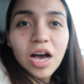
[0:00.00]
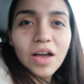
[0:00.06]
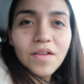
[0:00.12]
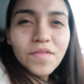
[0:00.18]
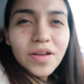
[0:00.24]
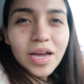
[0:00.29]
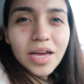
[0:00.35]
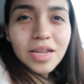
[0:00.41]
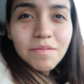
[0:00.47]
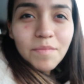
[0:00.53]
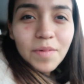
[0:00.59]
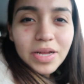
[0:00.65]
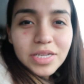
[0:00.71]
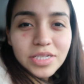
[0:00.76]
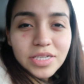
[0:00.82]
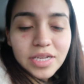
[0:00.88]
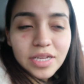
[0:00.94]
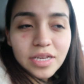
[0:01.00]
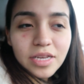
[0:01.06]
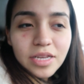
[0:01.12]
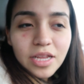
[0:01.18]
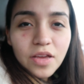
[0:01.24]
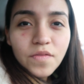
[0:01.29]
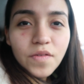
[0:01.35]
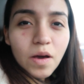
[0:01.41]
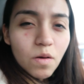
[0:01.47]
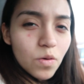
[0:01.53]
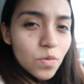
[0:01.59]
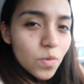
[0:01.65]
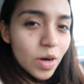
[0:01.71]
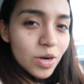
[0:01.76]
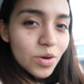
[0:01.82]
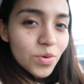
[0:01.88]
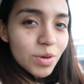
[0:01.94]
I forgot to mention, if y'all are
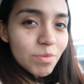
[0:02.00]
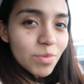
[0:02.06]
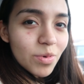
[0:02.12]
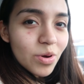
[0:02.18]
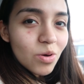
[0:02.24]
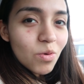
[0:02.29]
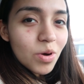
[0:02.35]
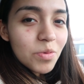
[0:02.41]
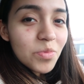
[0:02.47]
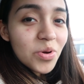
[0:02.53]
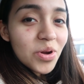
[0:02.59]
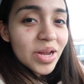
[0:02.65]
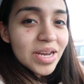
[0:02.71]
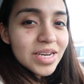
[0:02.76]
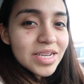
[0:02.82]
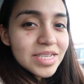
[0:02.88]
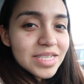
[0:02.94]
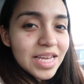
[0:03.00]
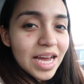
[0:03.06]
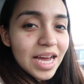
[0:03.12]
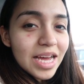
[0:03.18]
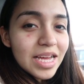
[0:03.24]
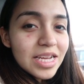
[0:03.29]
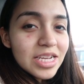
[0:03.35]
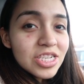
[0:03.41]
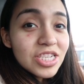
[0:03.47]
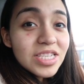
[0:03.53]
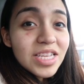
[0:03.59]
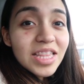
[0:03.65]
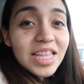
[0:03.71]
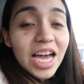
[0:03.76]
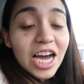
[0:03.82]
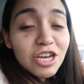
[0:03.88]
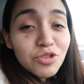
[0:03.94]
wondering where Miranda is at, she's
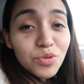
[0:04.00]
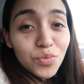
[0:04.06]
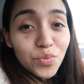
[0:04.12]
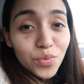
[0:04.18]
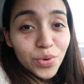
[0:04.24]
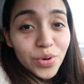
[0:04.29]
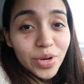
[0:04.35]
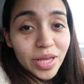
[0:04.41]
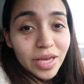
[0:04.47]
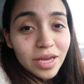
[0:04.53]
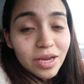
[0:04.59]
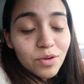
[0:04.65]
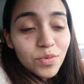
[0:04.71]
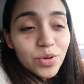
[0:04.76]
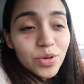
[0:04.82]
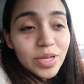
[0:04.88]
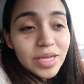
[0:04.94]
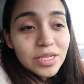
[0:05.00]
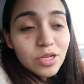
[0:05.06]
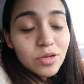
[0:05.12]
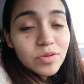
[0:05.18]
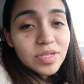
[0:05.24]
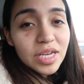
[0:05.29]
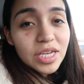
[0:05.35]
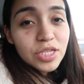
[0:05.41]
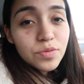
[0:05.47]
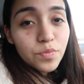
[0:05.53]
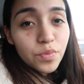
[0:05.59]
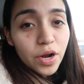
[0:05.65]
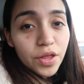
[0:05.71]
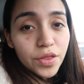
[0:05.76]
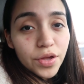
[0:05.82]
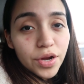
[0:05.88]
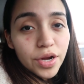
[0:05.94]
at the house with Rudy. Rudy is Jose's
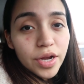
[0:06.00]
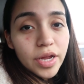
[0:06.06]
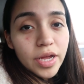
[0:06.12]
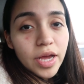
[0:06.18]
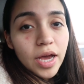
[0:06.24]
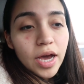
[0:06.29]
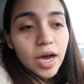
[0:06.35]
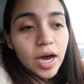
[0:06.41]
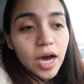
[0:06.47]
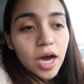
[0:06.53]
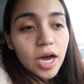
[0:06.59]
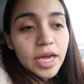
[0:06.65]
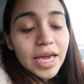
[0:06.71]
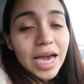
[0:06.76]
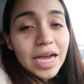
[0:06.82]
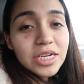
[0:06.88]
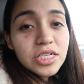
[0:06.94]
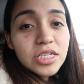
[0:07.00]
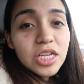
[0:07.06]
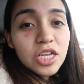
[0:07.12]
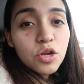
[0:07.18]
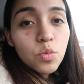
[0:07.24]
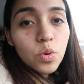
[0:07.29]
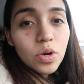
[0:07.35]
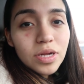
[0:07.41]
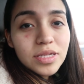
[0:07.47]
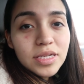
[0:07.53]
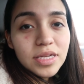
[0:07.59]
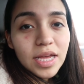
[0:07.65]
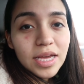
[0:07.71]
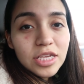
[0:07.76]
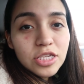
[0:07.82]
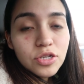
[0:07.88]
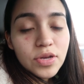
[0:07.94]
brother. He actually didn't work
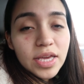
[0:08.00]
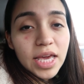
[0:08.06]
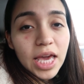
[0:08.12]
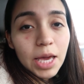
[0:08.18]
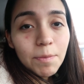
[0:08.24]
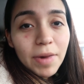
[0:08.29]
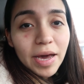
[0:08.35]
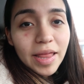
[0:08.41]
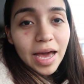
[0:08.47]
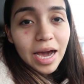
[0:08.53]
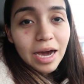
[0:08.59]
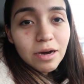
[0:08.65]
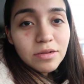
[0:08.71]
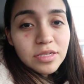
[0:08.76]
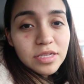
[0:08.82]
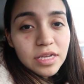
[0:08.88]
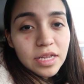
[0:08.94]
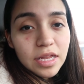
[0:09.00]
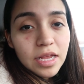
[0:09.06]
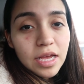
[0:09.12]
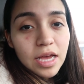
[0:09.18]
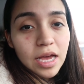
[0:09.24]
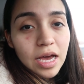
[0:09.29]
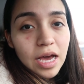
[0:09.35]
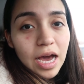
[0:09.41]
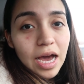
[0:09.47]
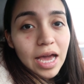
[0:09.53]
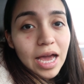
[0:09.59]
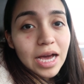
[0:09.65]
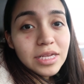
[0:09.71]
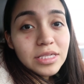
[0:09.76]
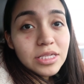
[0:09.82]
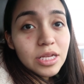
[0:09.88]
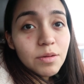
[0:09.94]
today, so he came by the house, and I
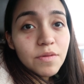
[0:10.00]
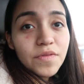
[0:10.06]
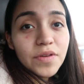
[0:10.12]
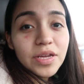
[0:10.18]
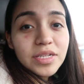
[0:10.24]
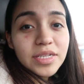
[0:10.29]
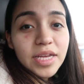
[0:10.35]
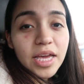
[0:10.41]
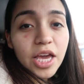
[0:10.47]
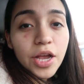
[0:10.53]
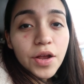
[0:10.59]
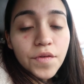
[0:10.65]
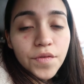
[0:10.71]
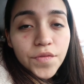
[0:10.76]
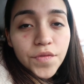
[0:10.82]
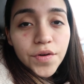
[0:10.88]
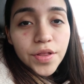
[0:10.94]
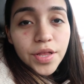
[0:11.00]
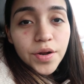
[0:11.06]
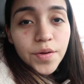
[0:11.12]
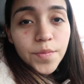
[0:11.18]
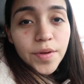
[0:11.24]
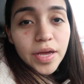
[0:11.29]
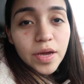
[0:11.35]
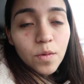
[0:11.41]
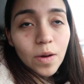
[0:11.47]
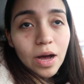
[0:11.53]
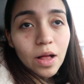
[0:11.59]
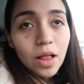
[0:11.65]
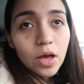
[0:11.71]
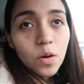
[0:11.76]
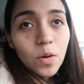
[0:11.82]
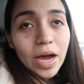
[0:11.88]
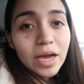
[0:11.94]
asked him if he could take care of her for a little bit
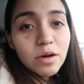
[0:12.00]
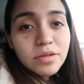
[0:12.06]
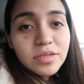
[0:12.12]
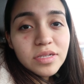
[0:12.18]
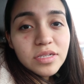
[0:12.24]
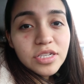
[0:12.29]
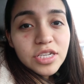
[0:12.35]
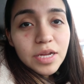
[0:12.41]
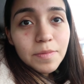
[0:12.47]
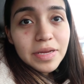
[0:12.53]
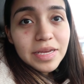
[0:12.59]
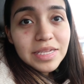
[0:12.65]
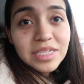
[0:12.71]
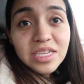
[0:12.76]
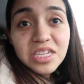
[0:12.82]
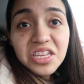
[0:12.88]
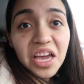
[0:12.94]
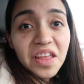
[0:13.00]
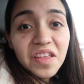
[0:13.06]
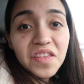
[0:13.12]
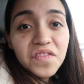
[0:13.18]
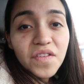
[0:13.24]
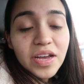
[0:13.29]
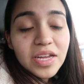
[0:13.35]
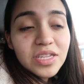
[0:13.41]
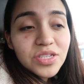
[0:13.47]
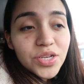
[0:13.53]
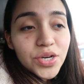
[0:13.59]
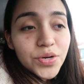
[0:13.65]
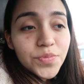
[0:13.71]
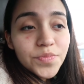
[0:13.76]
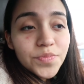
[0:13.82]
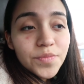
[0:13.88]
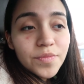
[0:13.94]
while I go to the gym, and he said, yeah, that's fine.
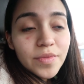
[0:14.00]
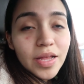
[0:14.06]
So,